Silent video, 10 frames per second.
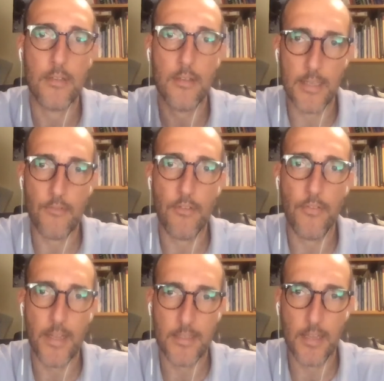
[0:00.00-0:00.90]
and
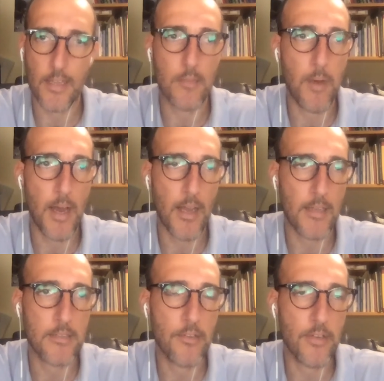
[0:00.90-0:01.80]
reflecting it back,
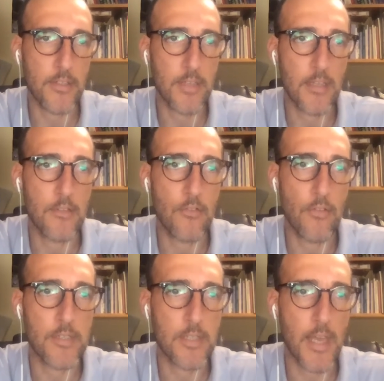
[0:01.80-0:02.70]
as Chris said, to the
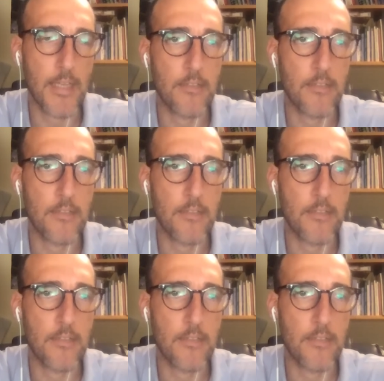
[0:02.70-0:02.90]
state.